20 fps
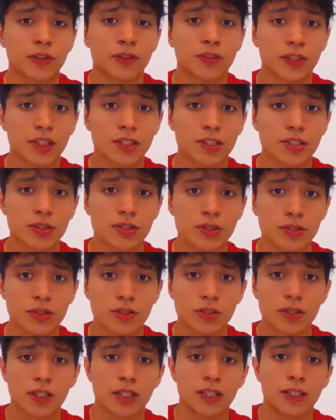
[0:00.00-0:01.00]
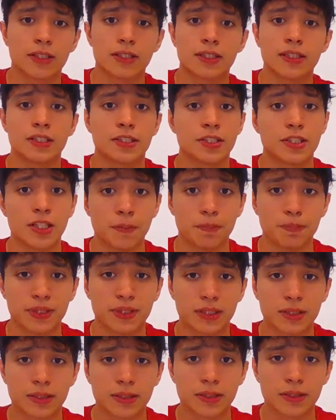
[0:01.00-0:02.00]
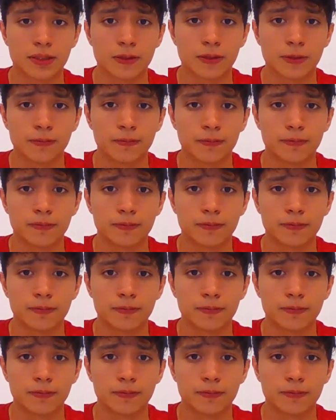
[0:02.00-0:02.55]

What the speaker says: conditions in the ships.